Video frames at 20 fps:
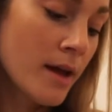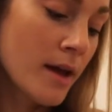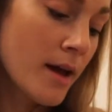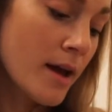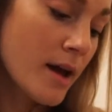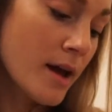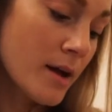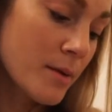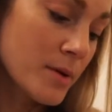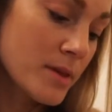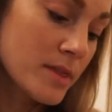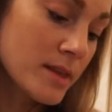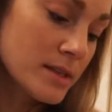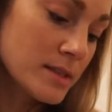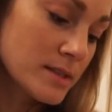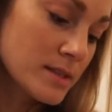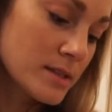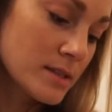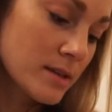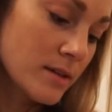And
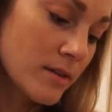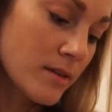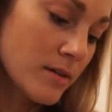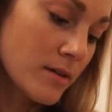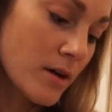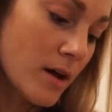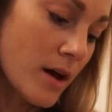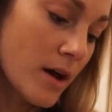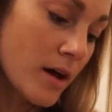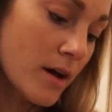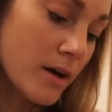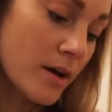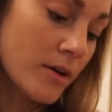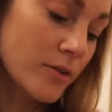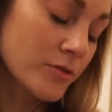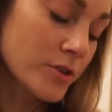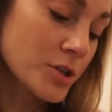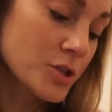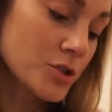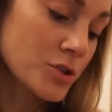this
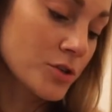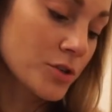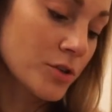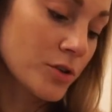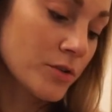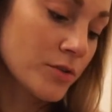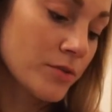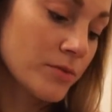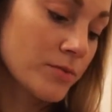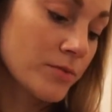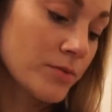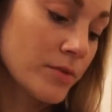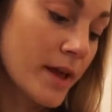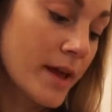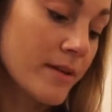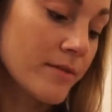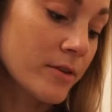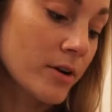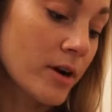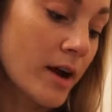original
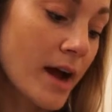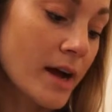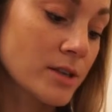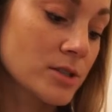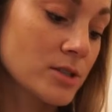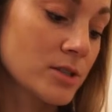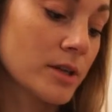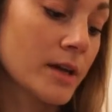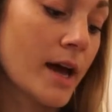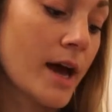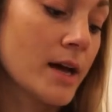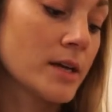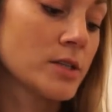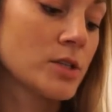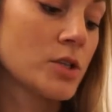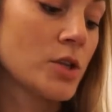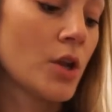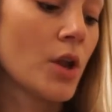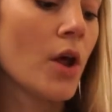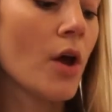flavor actually
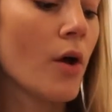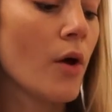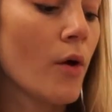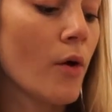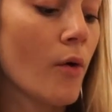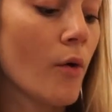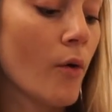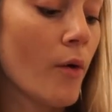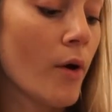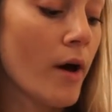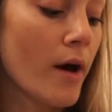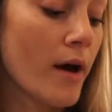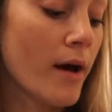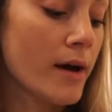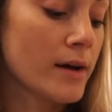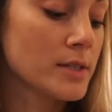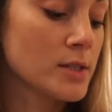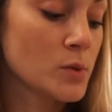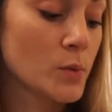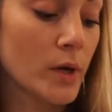has no
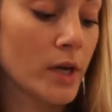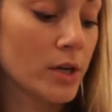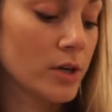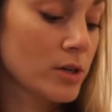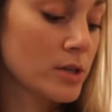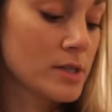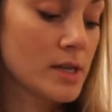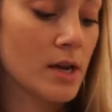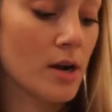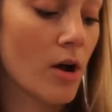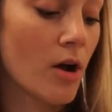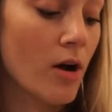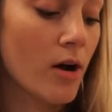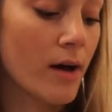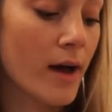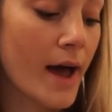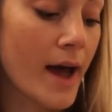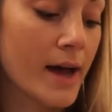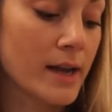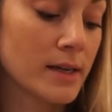sweeteners at all
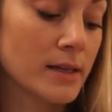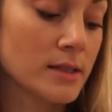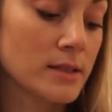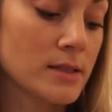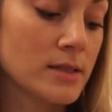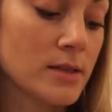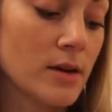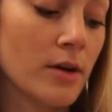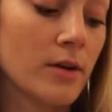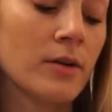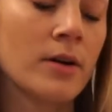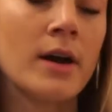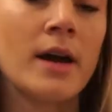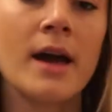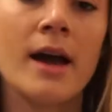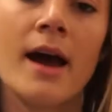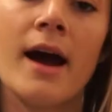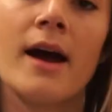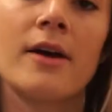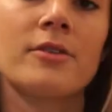added, so
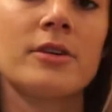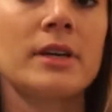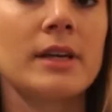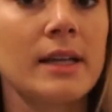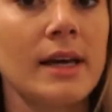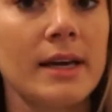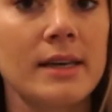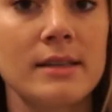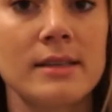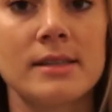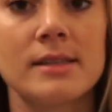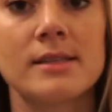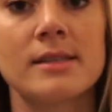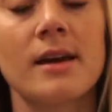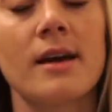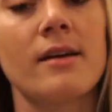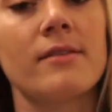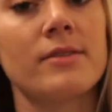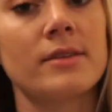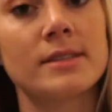I really like this
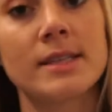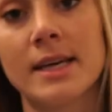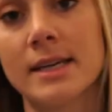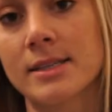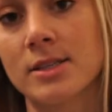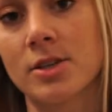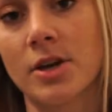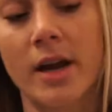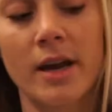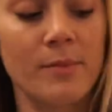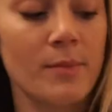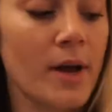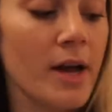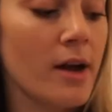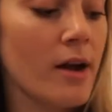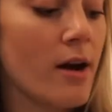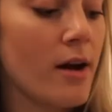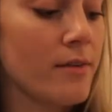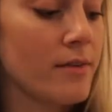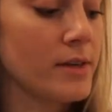stuff. It tastes great in my
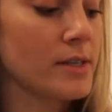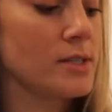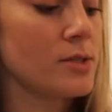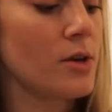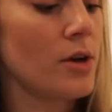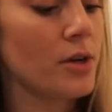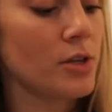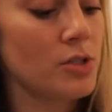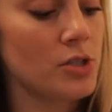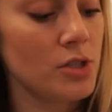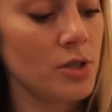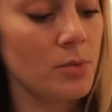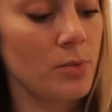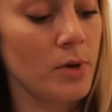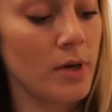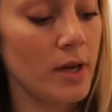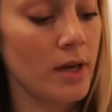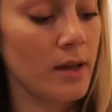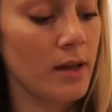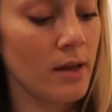coffee, so I'll usually
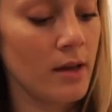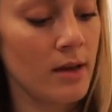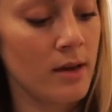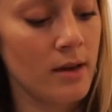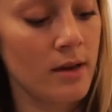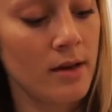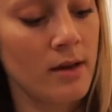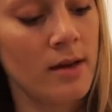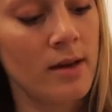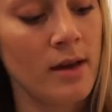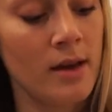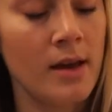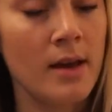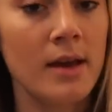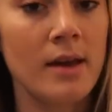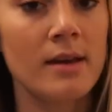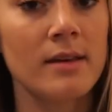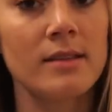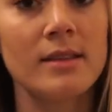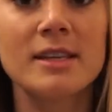put
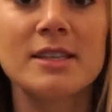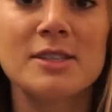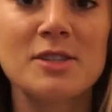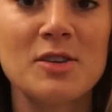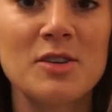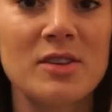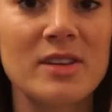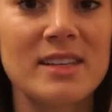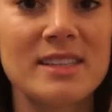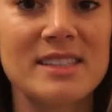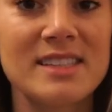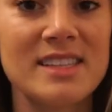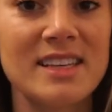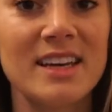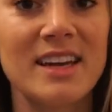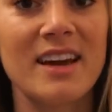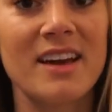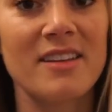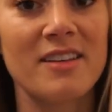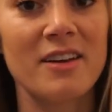these two things
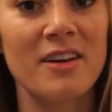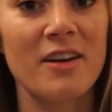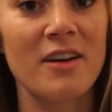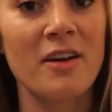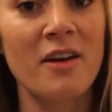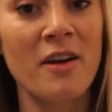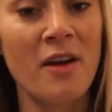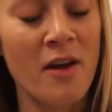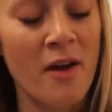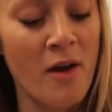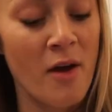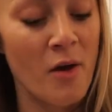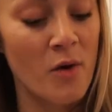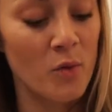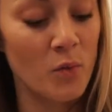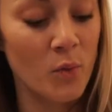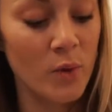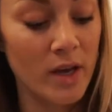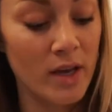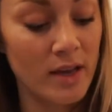together
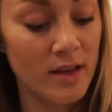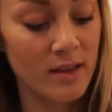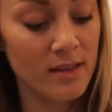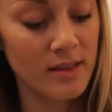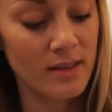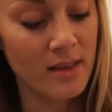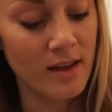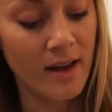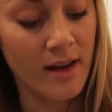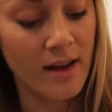with